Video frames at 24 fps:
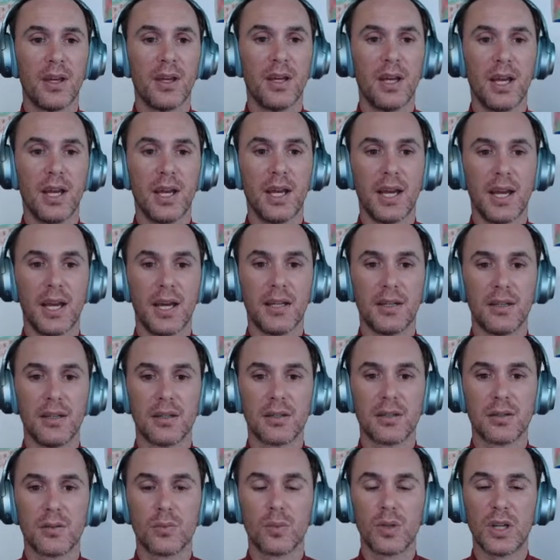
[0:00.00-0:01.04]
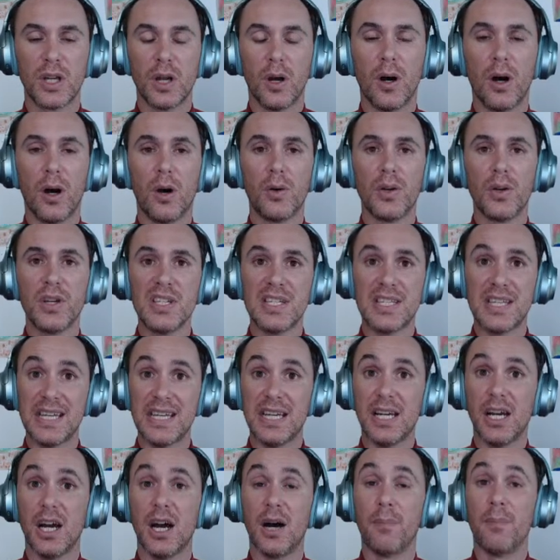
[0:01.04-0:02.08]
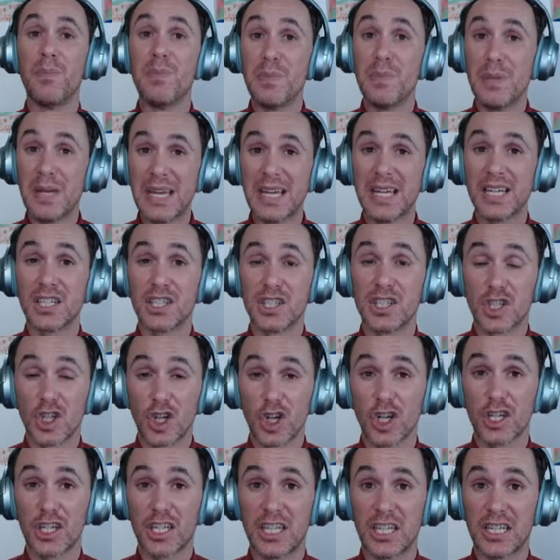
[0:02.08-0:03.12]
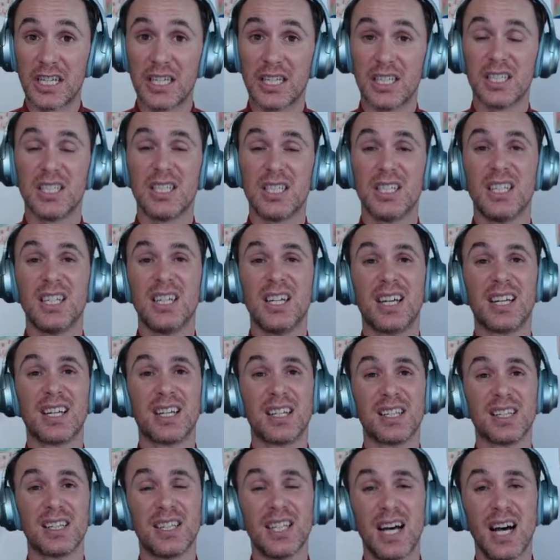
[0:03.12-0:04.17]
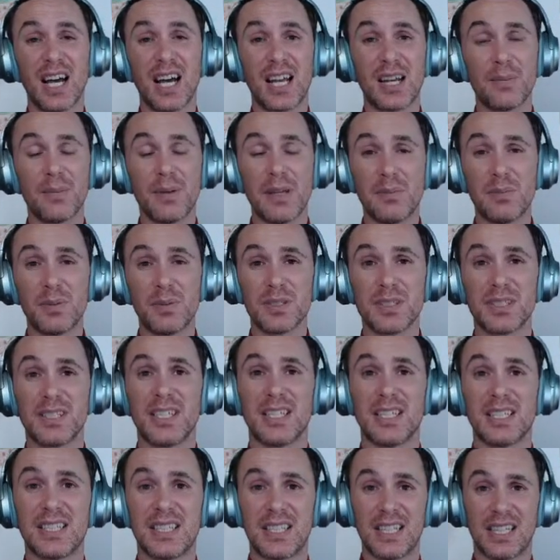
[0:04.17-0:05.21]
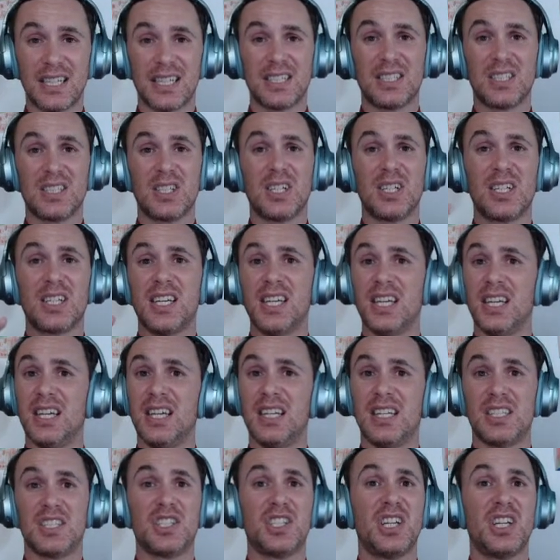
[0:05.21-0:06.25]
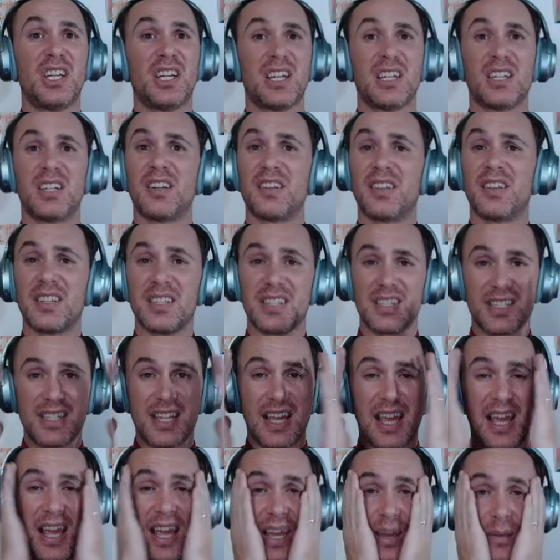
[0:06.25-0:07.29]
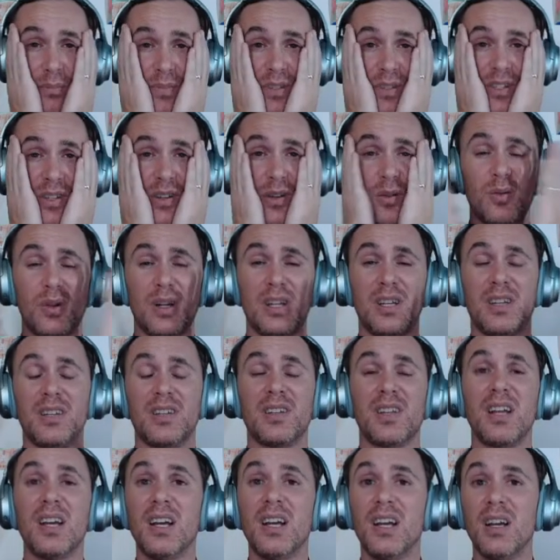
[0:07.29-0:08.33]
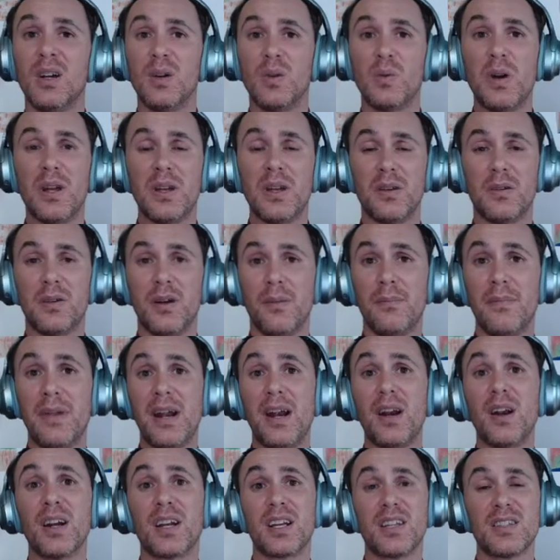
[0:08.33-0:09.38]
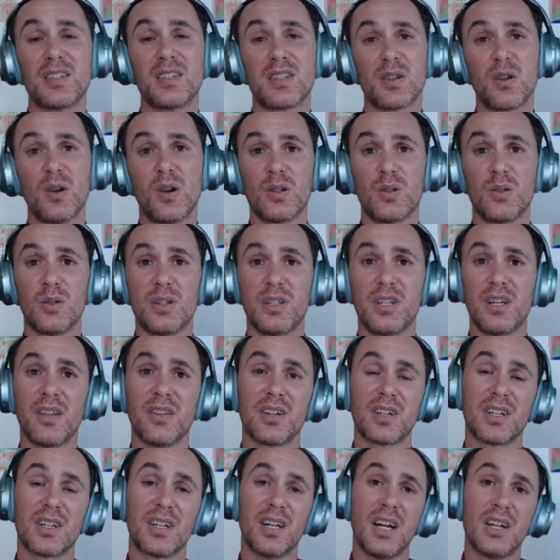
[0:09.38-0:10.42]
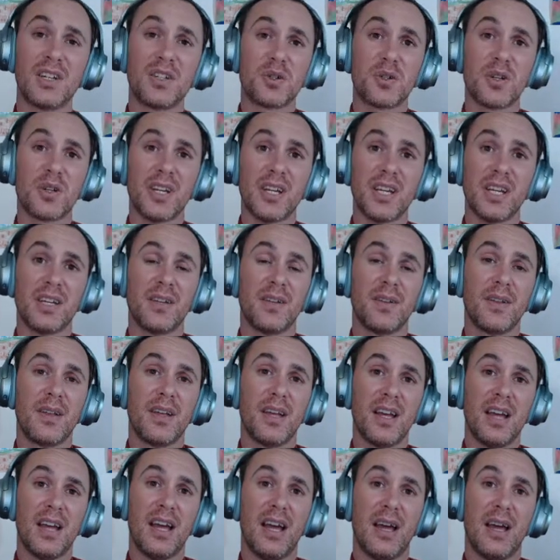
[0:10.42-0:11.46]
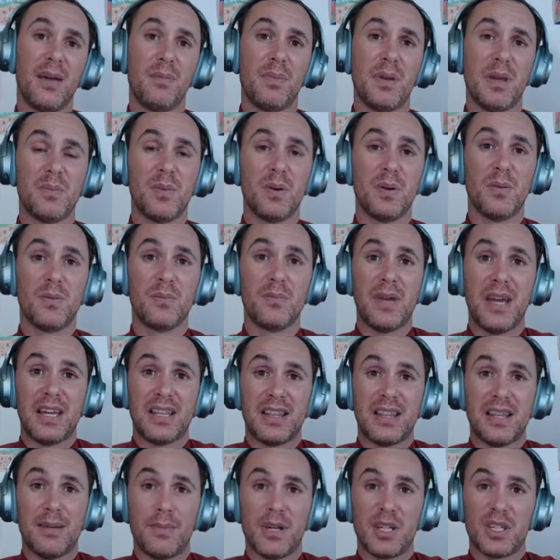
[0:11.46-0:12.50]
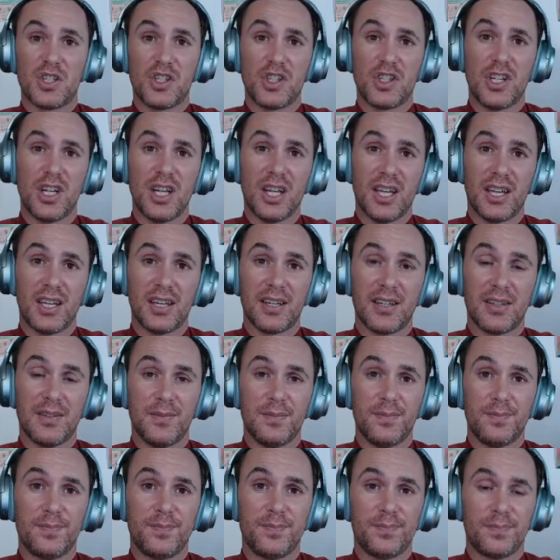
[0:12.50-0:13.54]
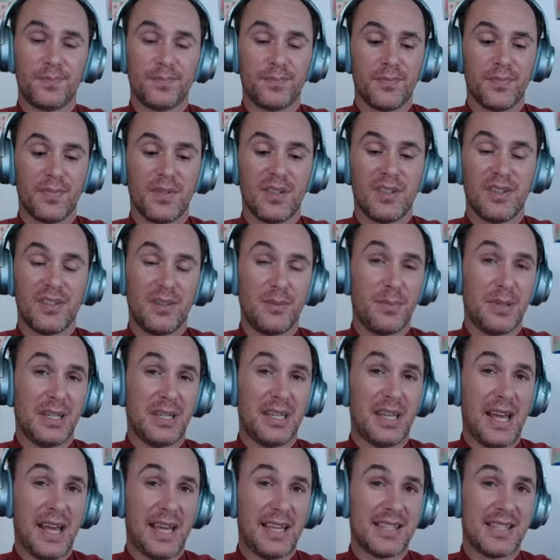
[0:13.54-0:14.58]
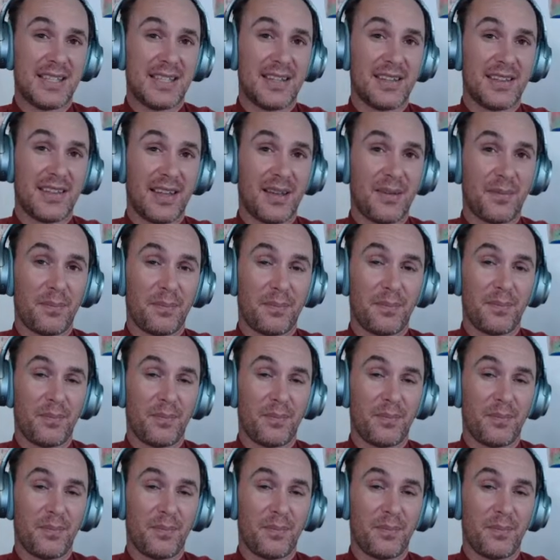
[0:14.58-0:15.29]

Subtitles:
And we always eat a big turkey. And a lot of people think that a turkey and a chicken are the same. So when Americans go to another country and people make them a chicken to be nice to them,